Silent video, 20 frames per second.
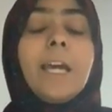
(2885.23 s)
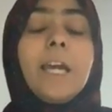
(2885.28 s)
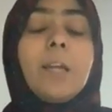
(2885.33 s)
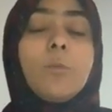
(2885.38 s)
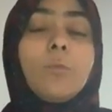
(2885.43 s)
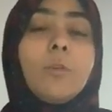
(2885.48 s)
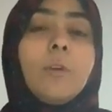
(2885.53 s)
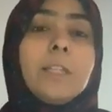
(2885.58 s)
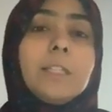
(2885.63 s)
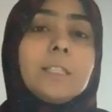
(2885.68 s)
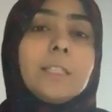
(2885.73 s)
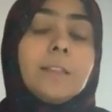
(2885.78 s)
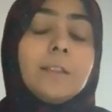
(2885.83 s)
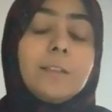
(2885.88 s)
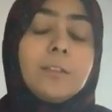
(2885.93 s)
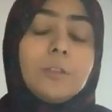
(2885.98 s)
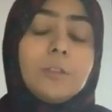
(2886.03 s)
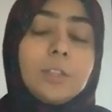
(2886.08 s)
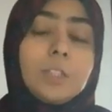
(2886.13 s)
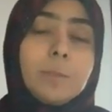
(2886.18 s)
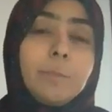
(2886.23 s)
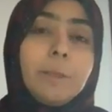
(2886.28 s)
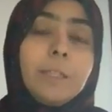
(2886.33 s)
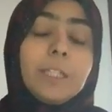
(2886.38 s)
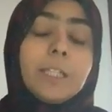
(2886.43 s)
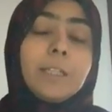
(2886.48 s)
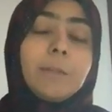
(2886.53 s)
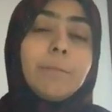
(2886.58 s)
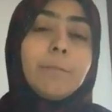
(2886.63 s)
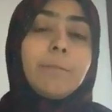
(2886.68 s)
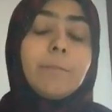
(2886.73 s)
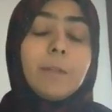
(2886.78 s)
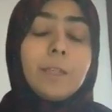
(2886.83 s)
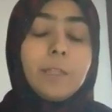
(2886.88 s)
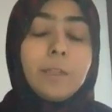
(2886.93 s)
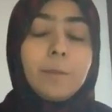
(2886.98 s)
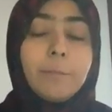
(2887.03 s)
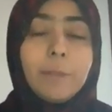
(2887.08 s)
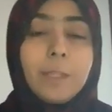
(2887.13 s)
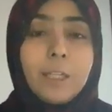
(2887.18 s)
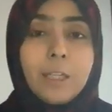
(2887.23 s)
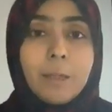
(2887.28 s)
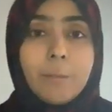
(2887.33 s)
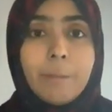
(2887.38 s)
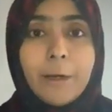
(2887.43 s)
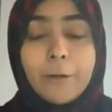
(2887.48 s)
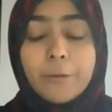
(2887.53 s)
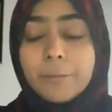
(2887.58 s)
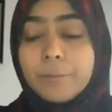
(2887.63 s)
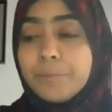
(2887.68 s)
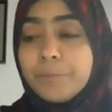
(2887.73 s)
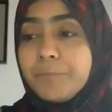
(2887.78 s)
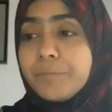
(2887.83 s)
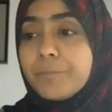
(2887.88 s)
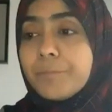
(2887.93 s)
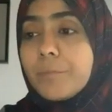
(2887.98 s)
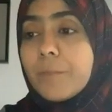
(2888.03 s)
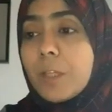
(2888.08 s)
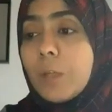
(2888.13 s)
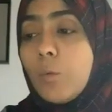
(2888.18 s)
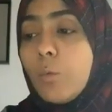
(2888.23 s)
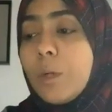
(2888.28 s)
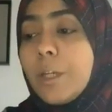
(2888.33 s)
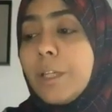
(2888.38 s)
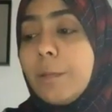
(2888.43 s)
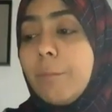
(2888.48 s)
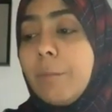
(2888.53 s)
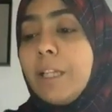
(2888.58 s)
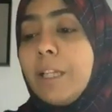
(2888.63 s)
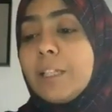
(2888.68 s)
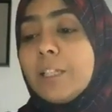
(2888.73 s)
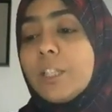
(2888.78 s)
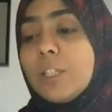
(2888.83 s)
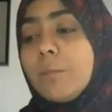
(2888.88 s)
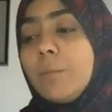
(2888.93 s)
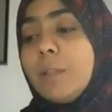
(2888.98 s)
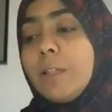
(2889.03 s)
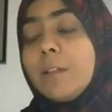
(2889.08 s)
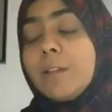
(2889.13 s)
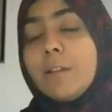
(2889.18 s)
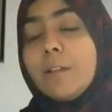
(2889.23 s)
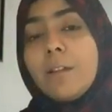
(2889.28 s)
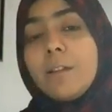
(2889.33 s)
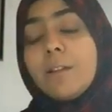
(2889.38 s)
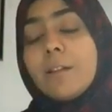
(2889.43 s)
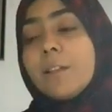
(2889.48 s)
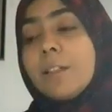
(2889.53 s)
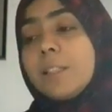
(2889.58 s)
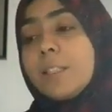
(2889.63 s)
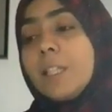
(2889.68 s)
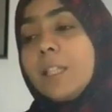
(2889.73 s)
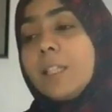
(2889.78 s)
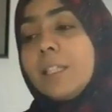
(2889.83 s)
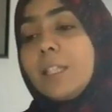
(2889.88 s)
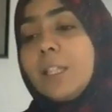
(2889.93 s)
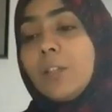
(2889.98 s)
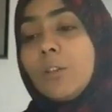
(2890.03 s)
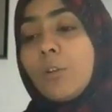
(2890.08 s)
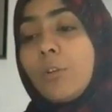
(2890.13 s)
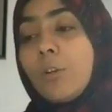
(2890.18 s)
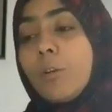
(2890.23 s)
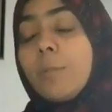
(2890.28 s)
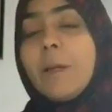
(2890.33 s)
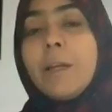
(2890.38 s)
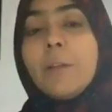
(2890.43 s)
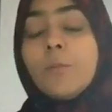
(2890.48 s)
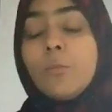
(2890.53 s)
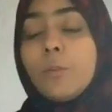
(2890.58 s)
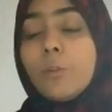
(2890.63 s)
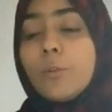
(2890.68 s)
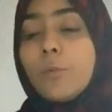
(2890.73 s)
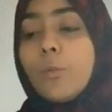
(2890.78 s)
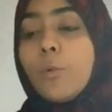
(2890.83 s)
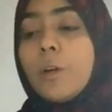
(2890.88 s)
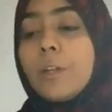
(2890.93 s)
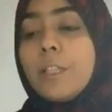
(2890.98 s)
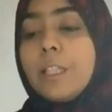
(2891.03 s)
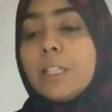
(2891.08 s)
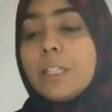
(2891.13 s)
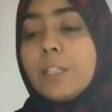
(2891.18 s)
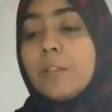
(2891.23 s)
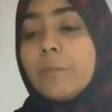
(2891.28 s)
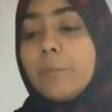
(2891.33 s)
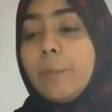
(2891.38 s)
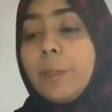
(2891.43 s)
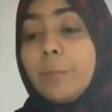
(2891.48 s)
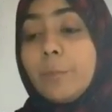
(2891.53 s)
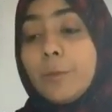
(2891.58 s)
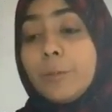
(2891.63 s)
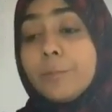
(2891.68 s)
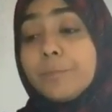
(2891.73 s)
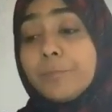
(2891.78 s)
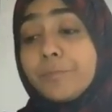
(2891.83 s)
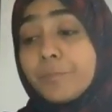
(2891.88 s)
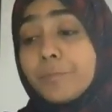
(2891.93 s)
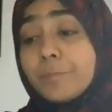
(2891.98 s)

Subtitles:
And we're going to speak in a minute about what it means to be Qissisin or Ruhban. Who are these people?